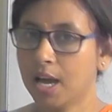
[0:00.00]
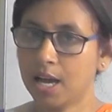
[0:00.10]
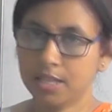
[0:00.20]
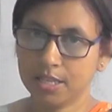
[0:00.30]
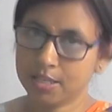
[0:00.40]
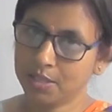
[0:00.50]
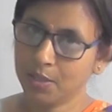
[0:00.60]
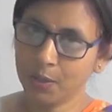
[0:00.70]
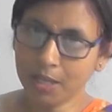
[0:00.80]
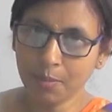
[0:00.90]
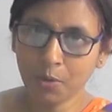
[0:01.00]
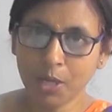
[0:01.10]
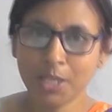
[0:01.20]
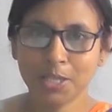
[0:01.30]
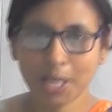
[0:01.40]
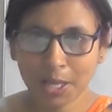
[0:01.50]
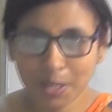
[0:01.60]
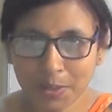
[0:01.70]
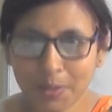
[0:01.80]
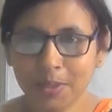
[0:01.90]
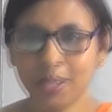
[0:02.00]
others. Okay boys, thank you.